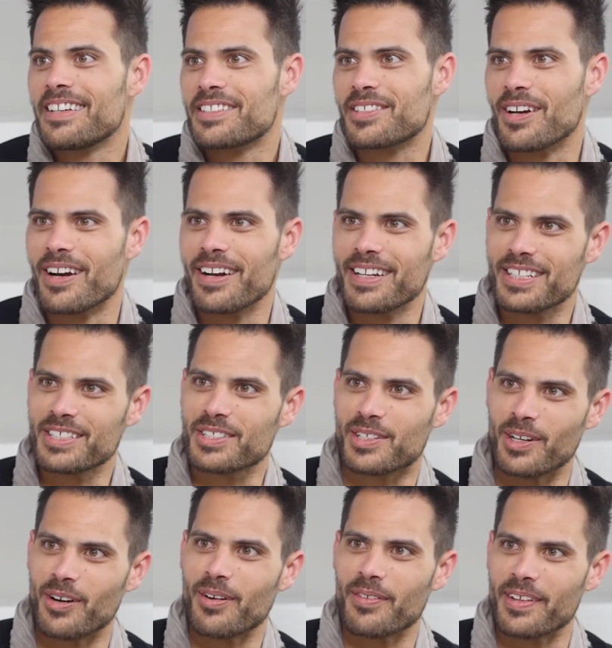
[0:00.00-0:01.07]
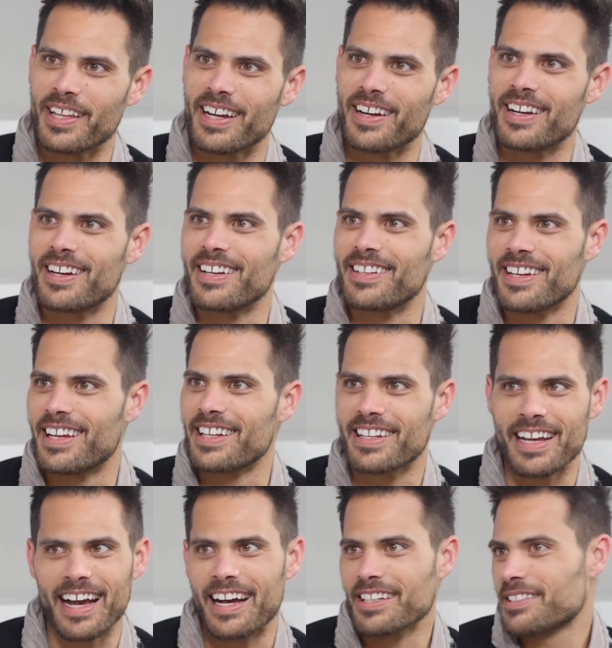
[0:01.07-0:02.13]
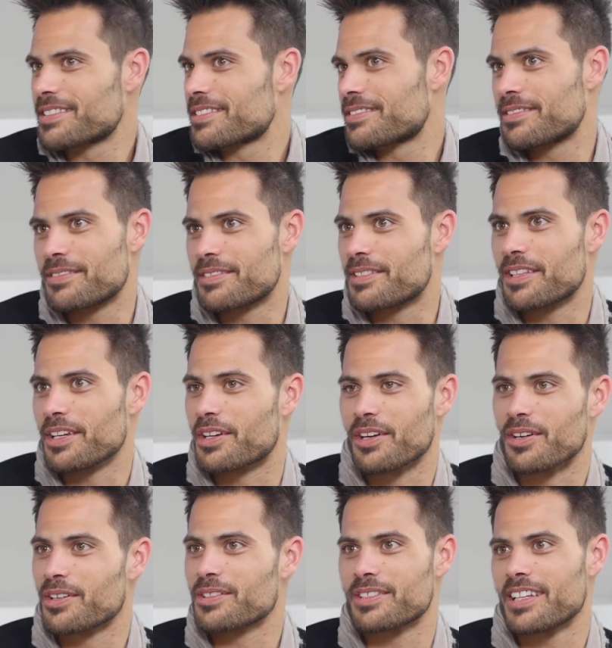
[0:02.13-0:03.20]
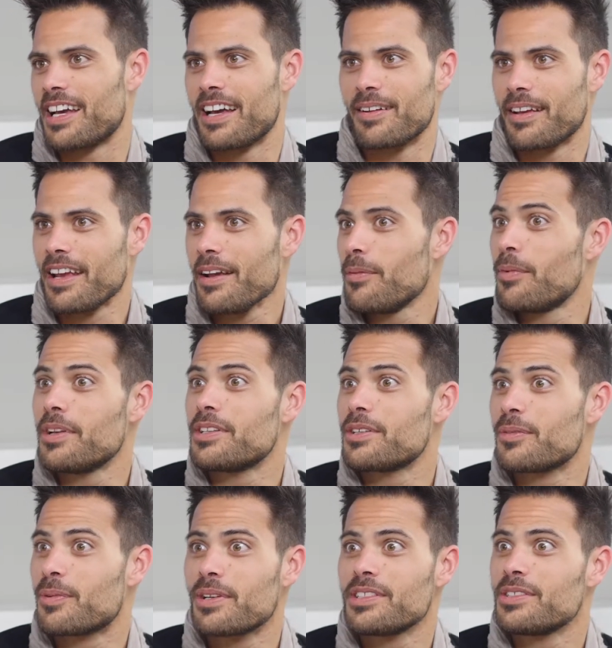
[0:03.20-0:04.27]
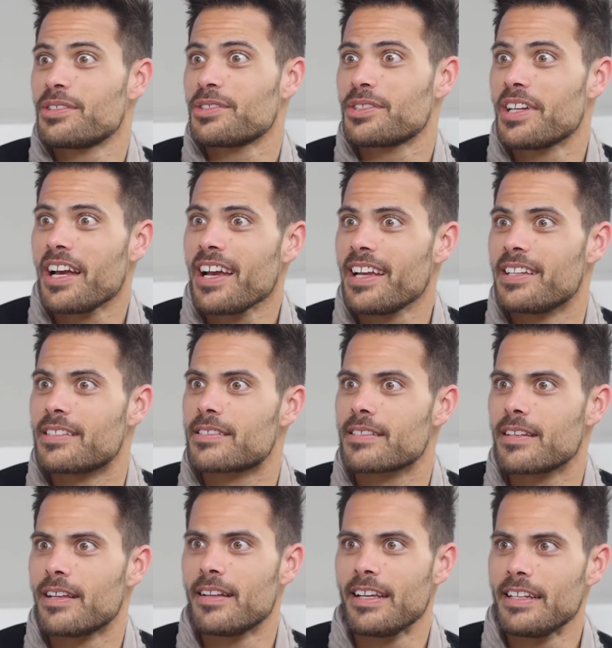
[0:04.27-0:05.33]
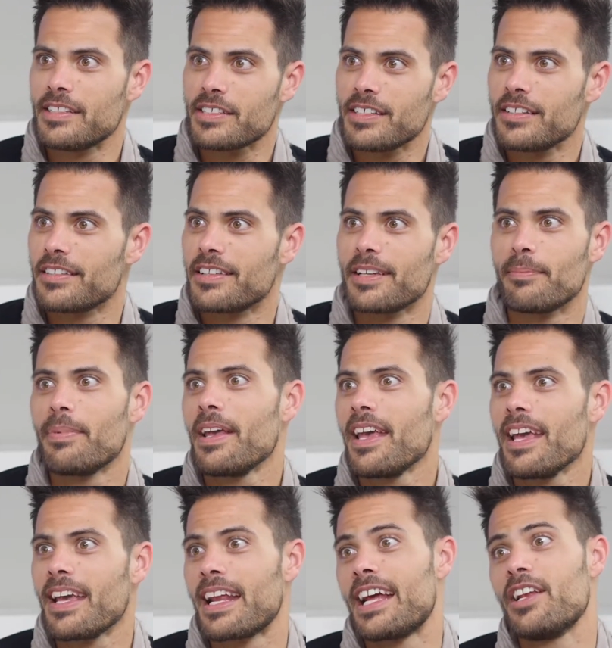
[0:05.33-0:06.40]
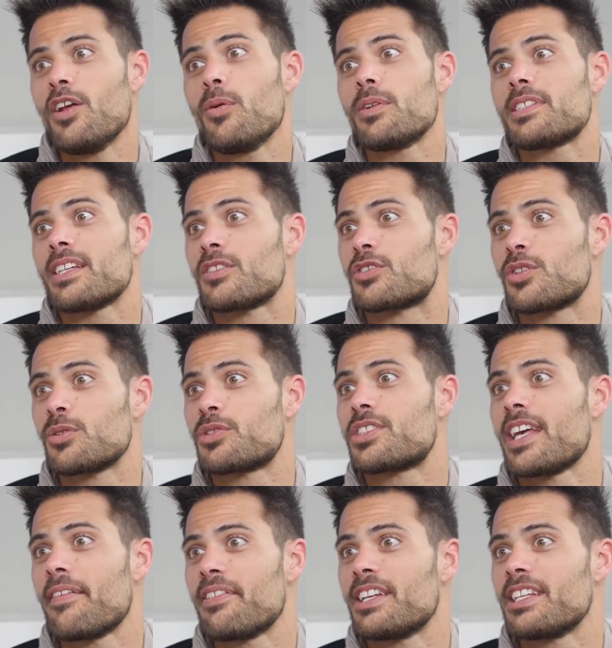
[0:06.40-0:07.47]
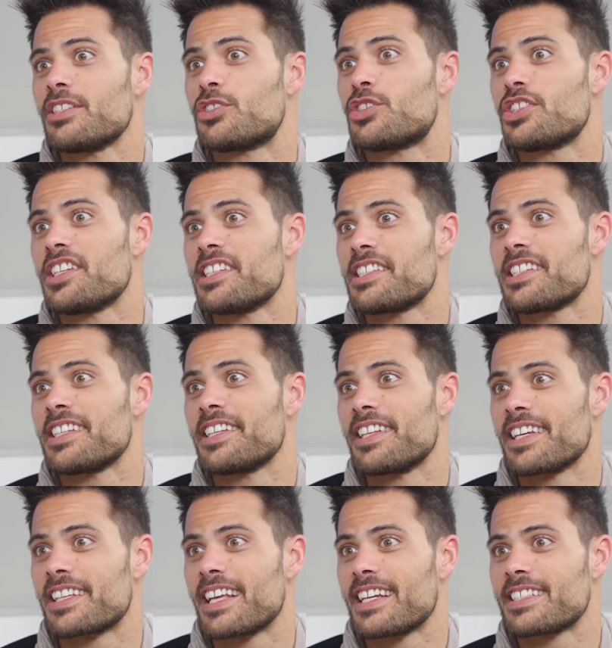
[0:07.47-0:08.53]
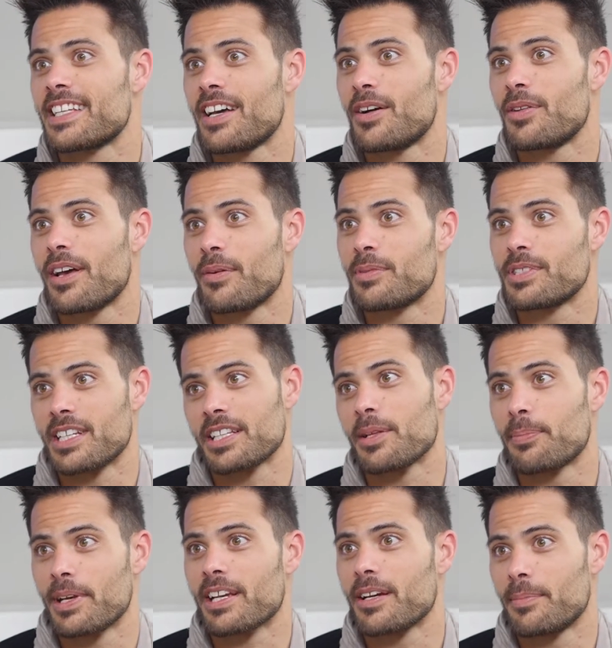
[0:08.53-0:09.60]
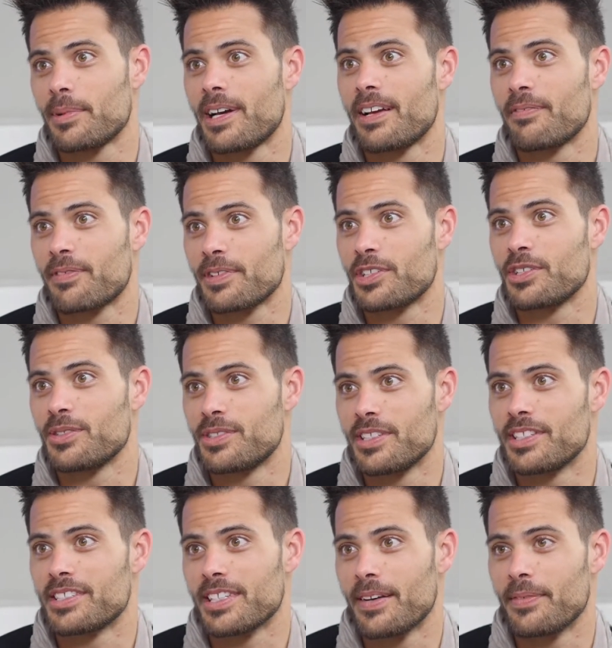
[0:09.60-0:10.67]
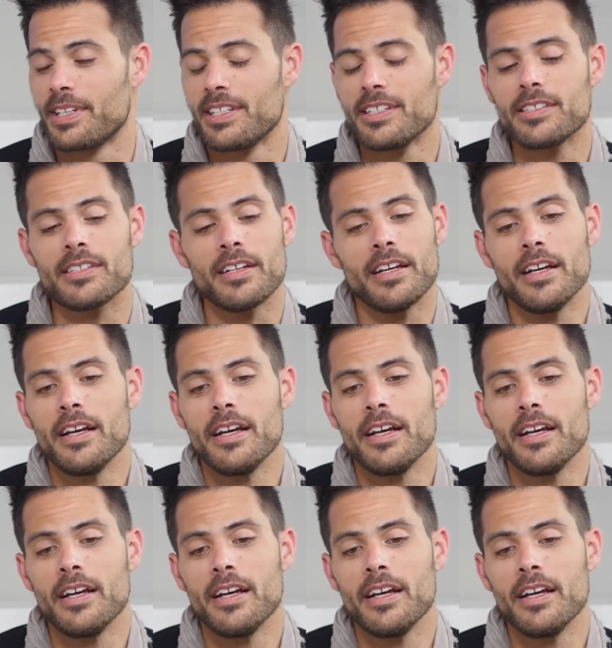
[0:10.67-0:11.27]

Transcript: So I just go over there and ask the girls that, hey, what is your signs? And instantly, bang. And I know it sounds so 70s cheesy. That was the pickup line for dudes in the 70s.